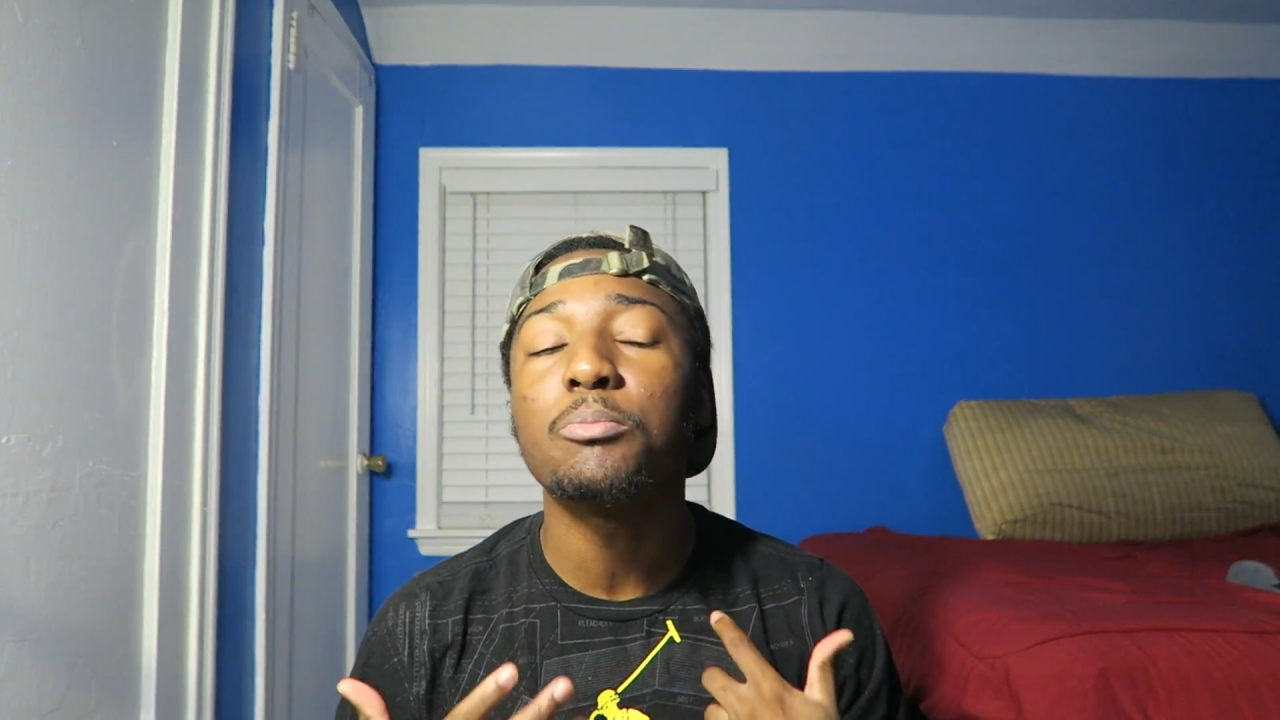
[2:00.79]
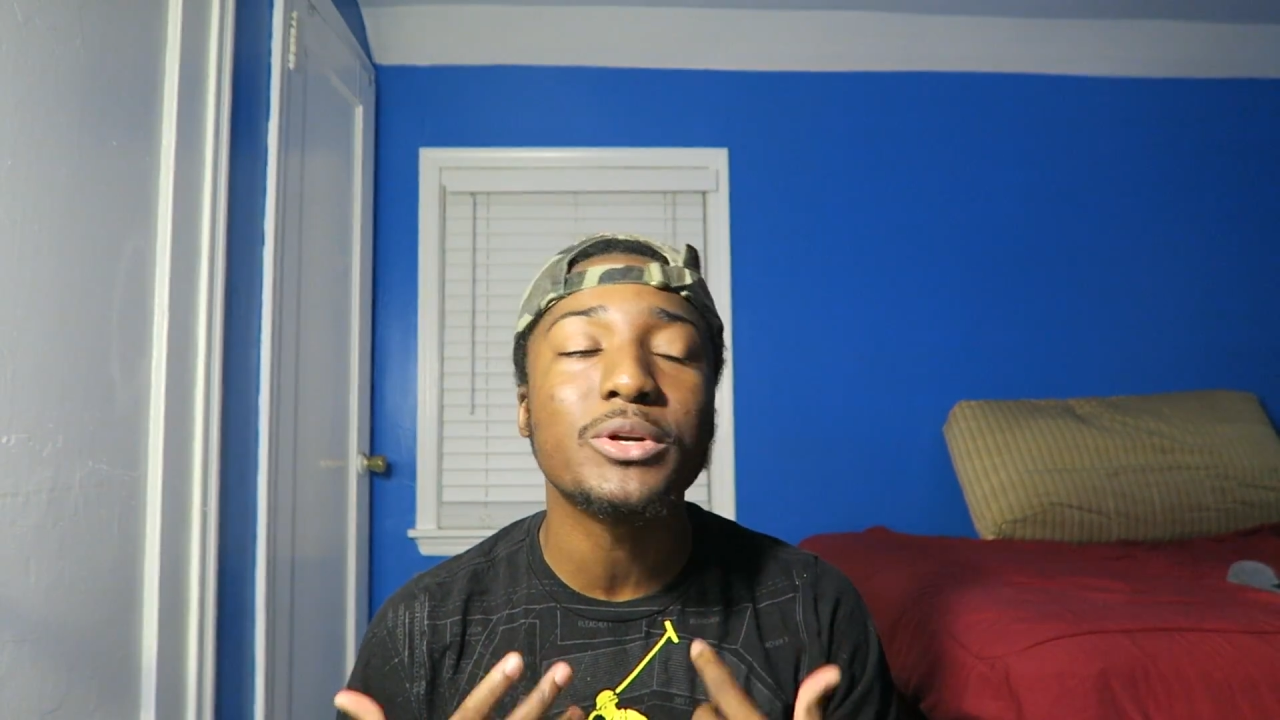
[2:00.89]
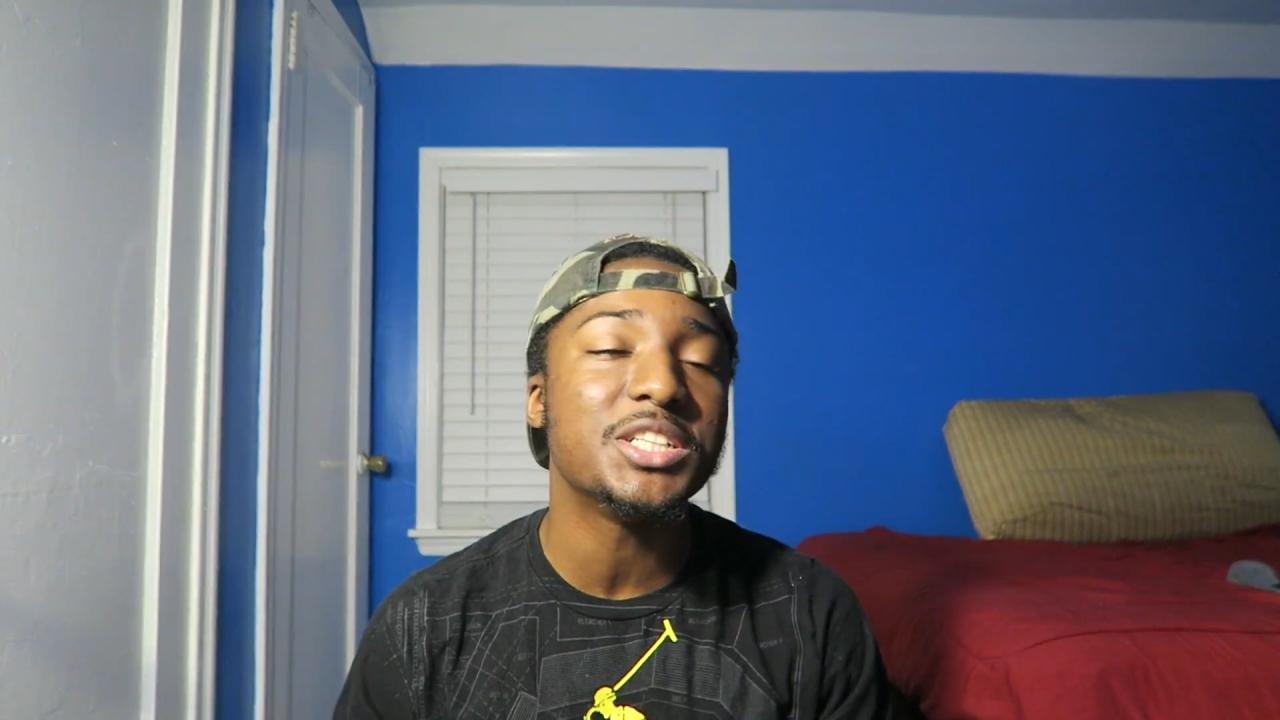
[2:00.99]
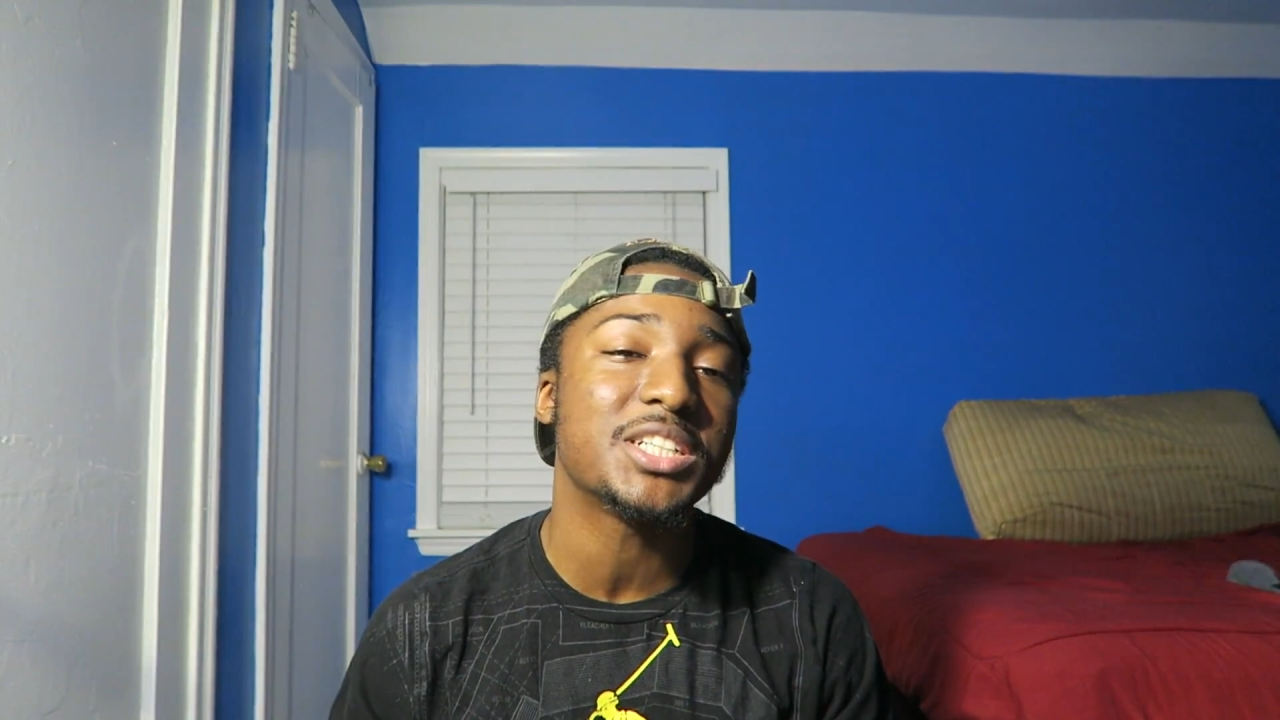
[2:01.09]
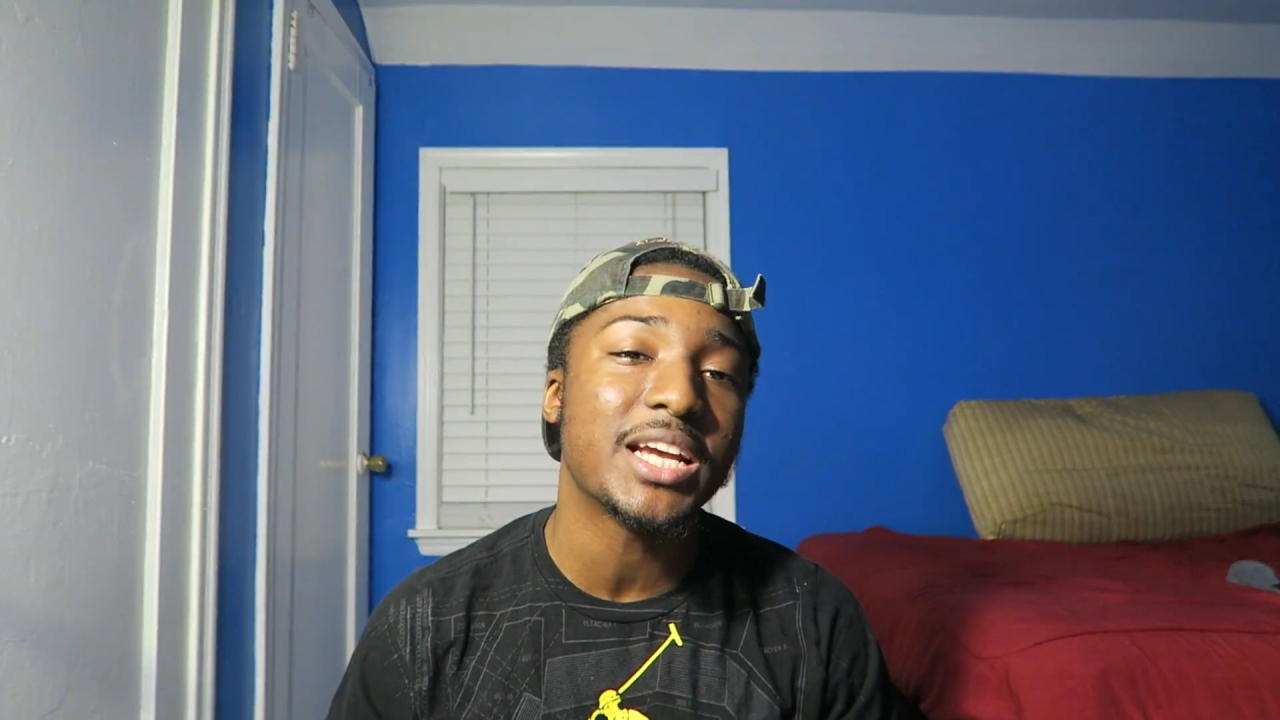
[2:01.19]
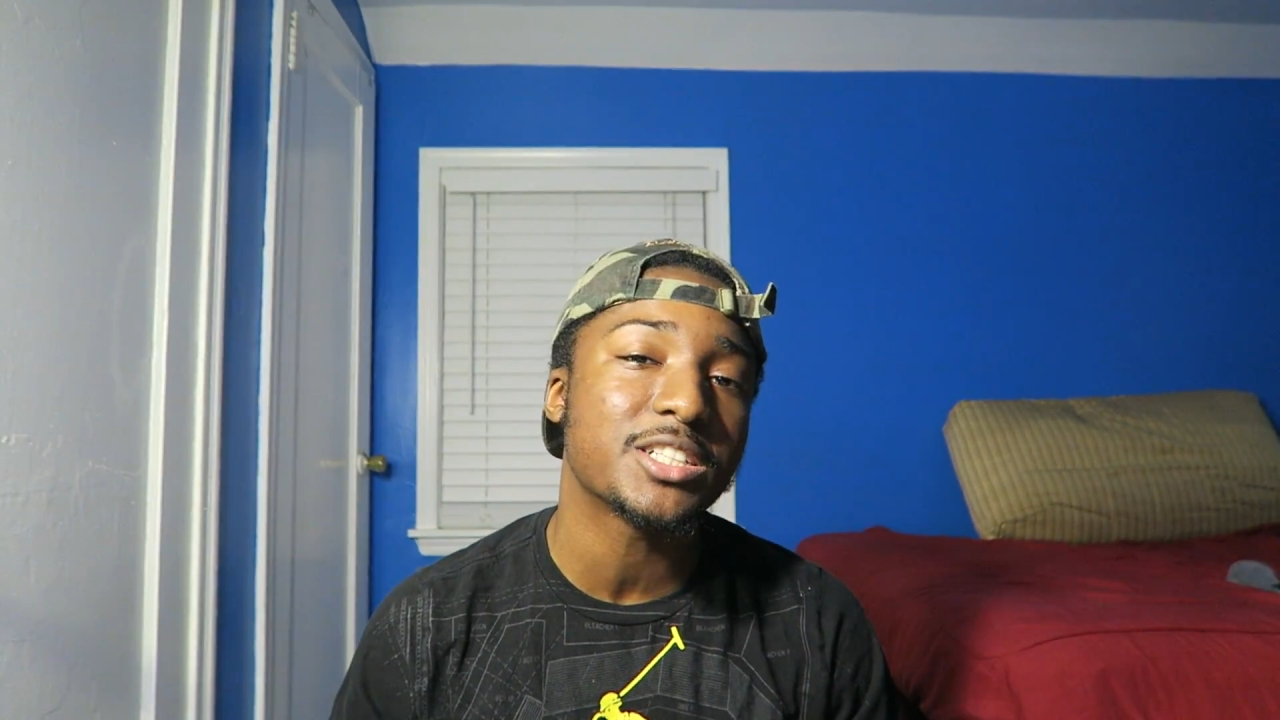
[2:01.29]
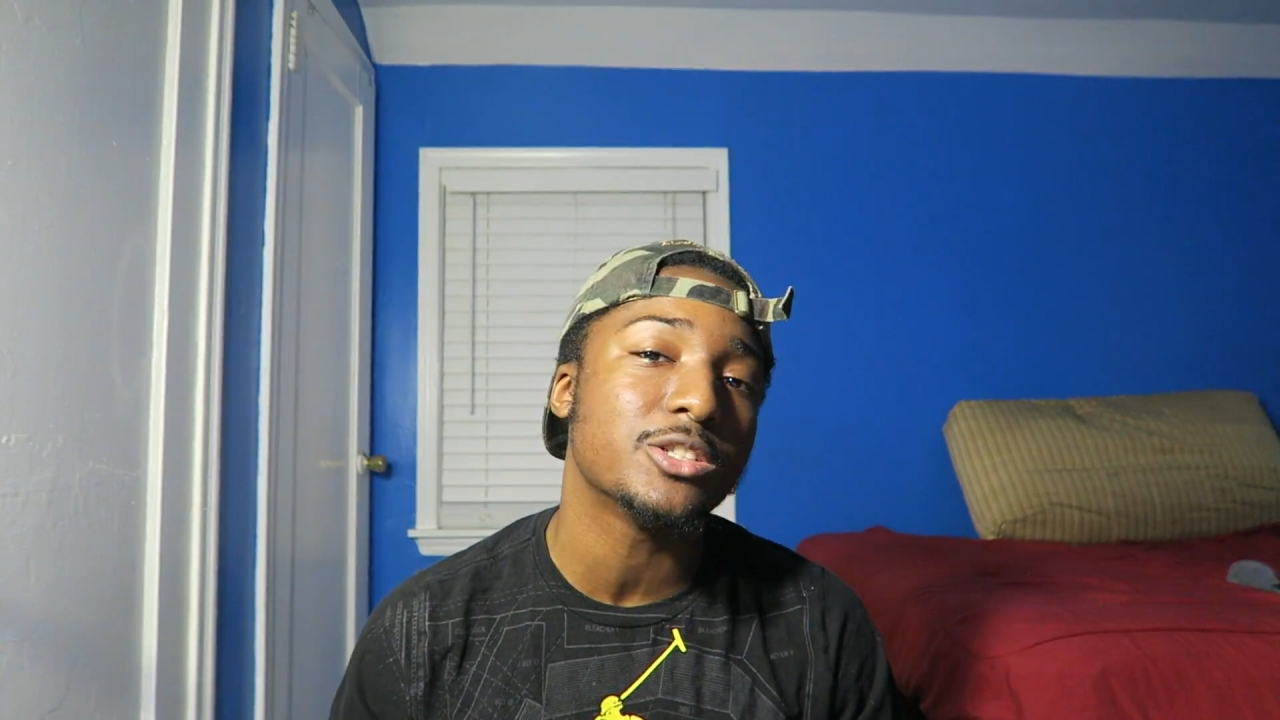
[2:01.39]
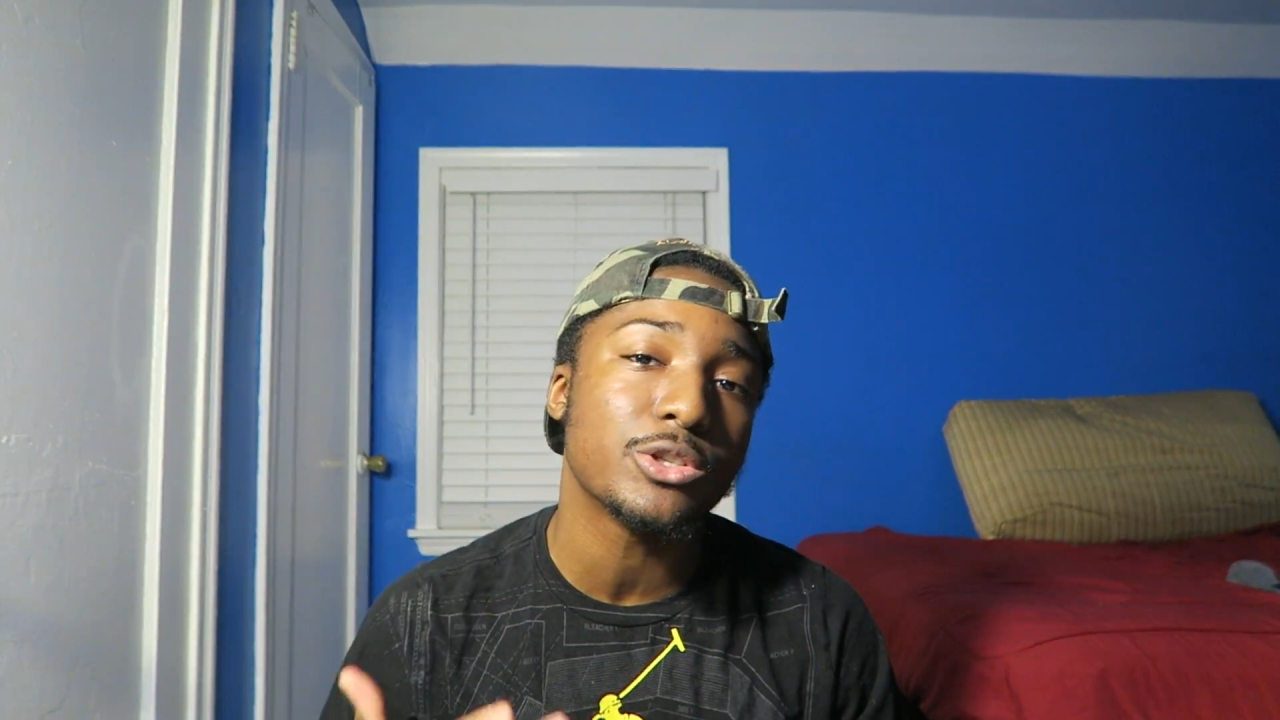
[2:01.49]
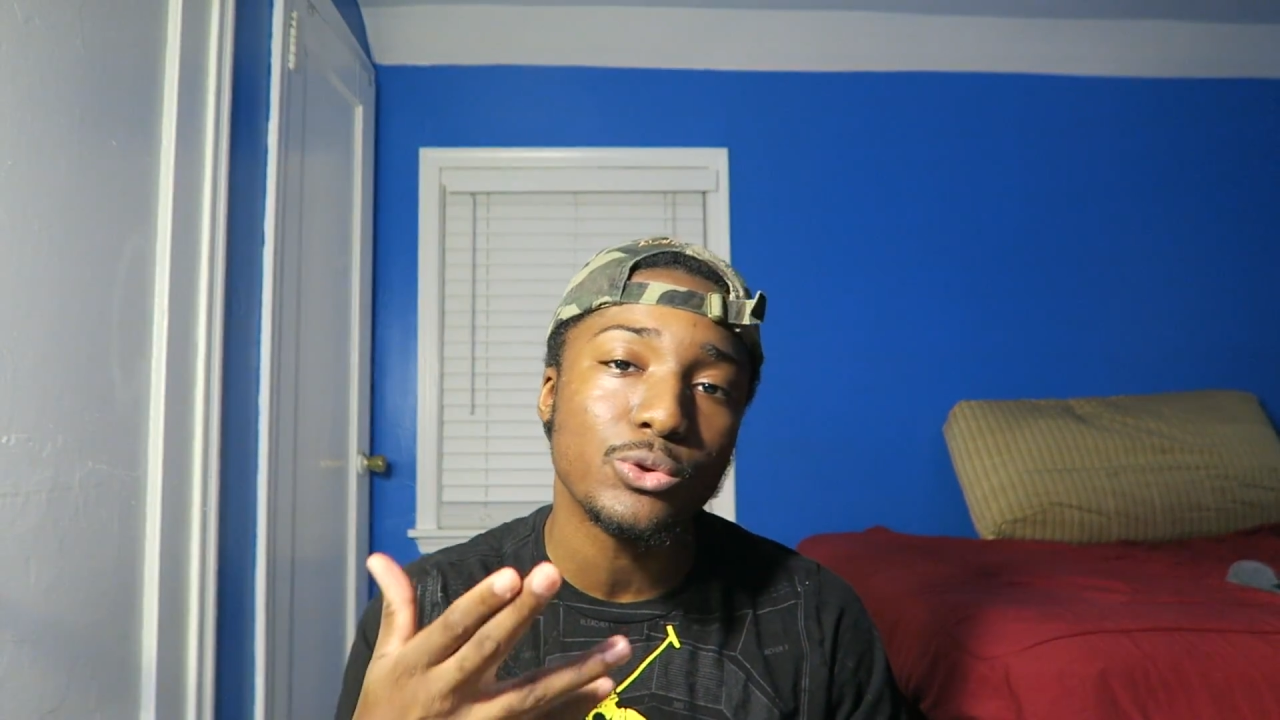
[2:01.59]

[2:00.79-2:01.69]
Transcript: appreciation